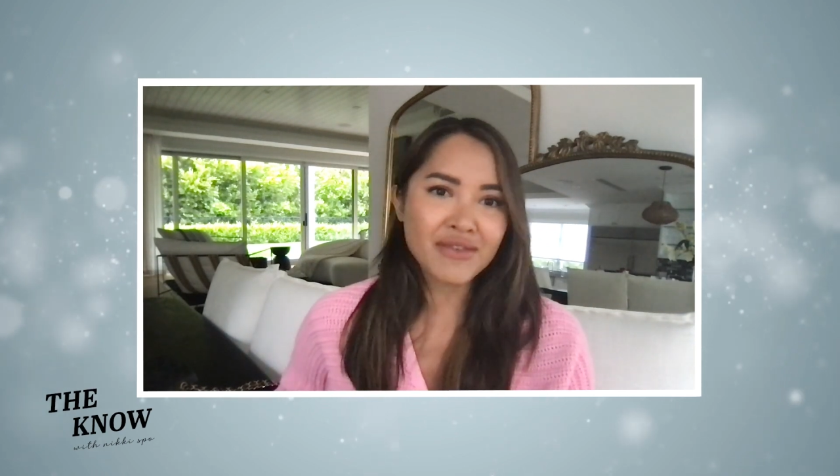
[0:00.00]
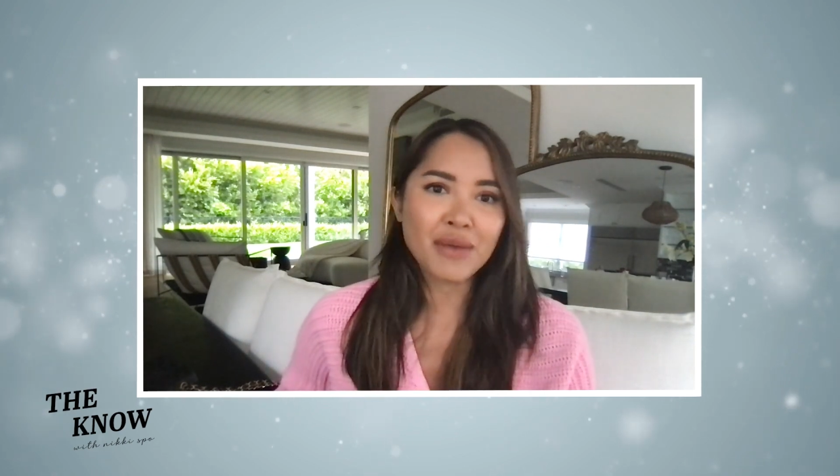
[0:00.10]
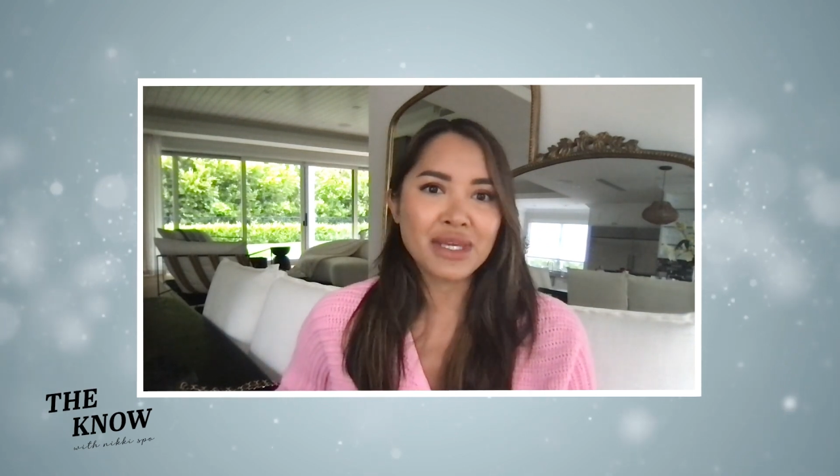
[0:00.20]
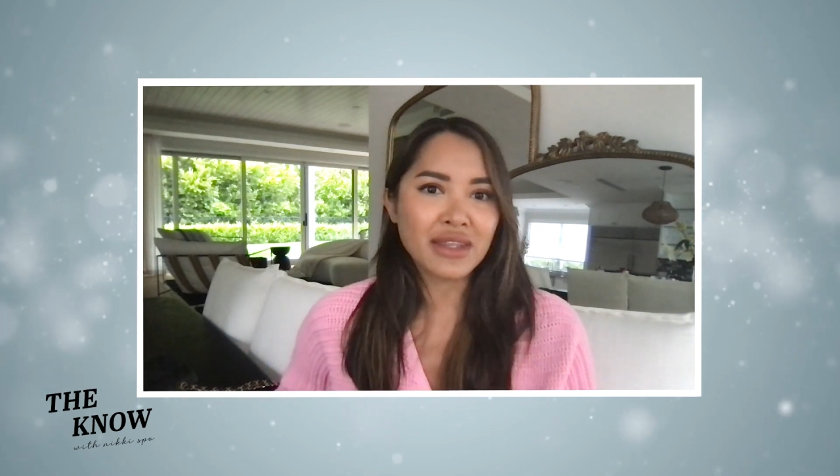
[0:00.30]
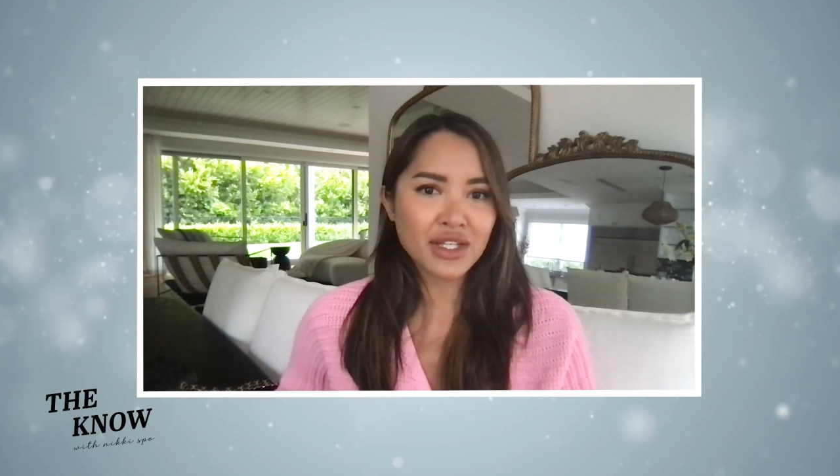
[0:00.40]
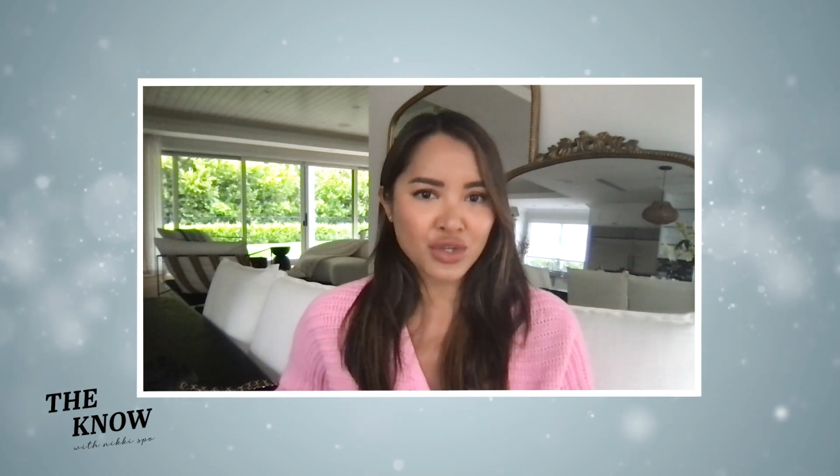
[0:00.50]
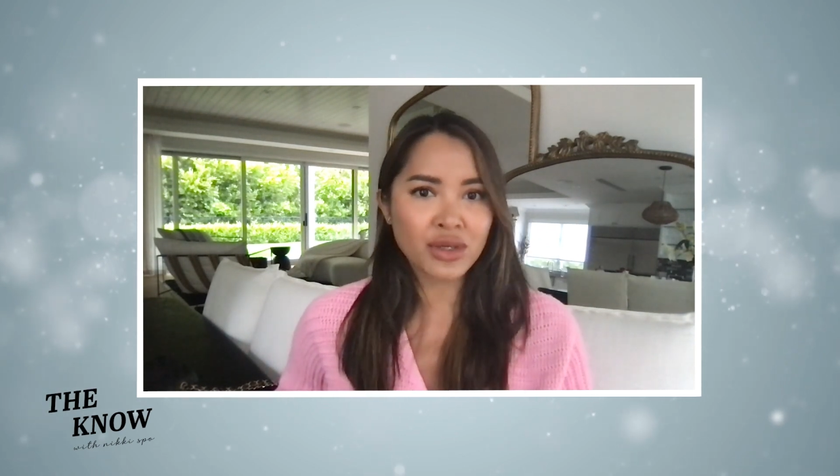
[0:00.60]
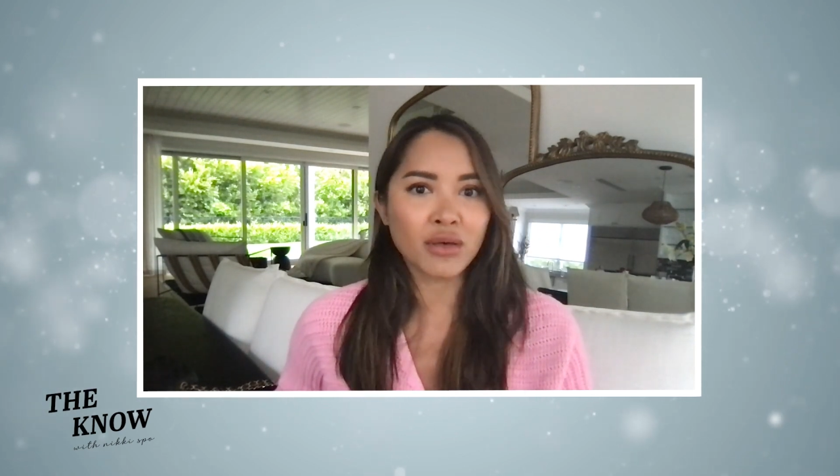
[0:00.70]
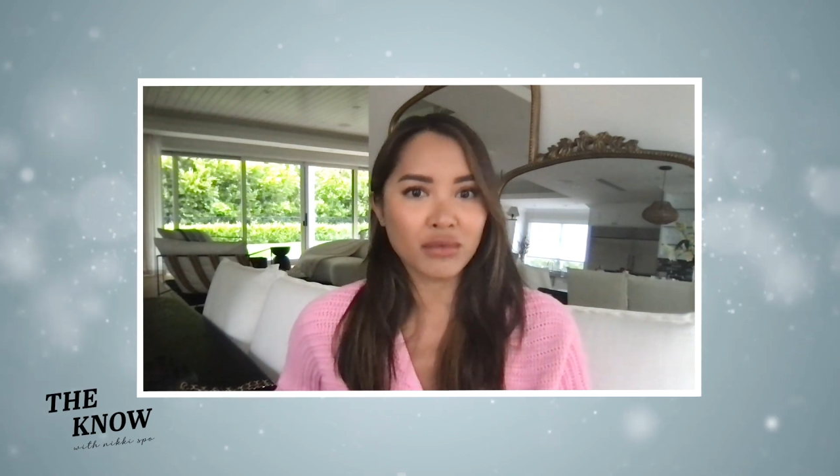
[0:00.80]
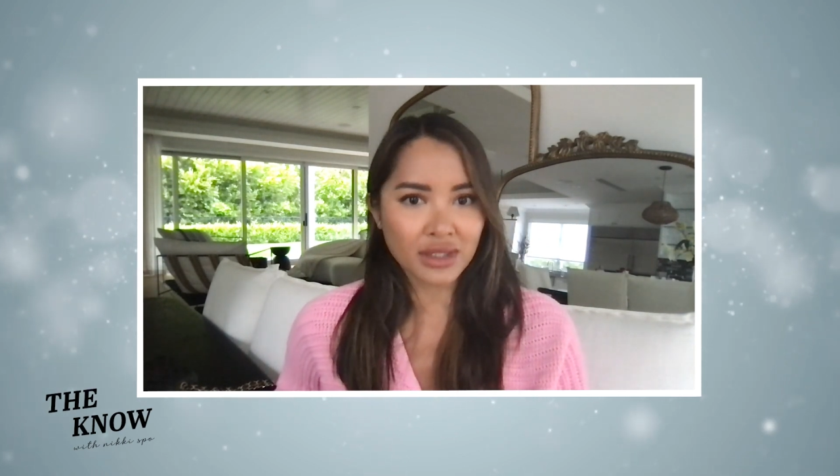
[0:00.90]
I mean, they
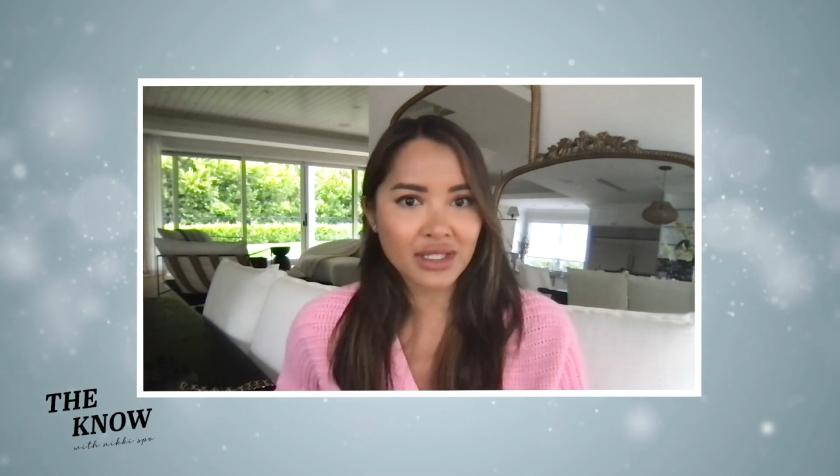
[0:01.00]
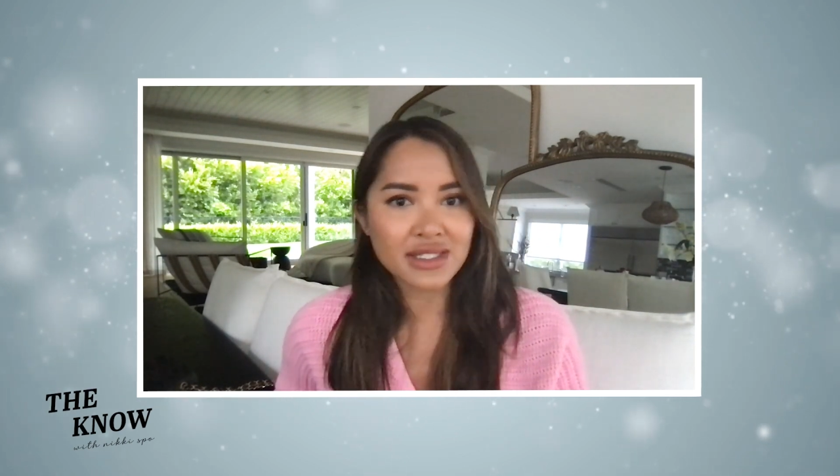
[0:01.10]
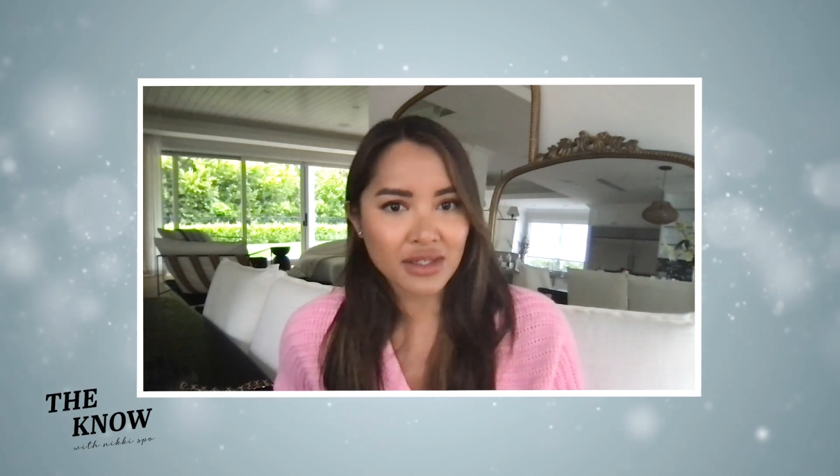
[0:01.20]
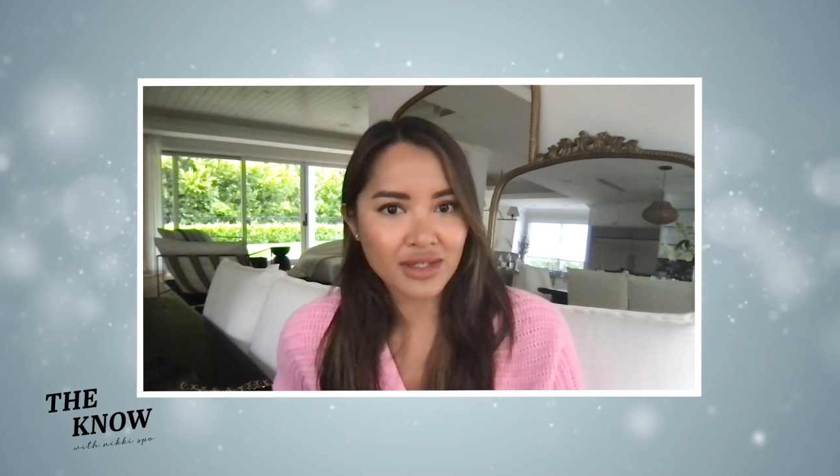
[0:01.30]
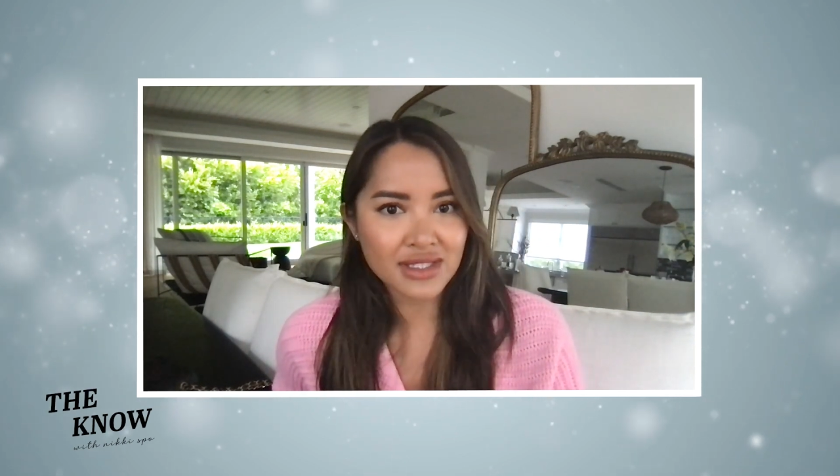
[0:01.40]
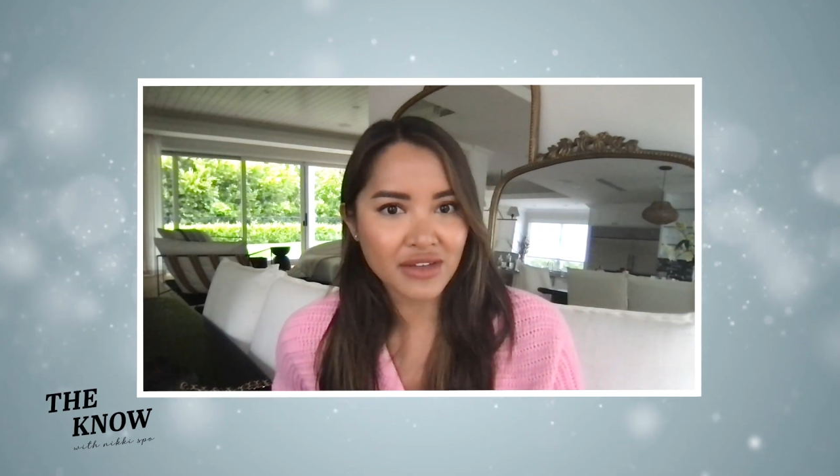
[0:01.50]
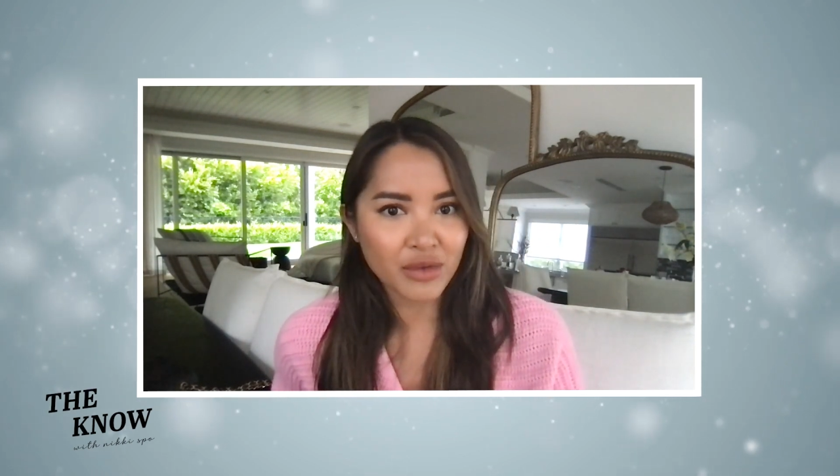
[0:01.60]
took it really seriously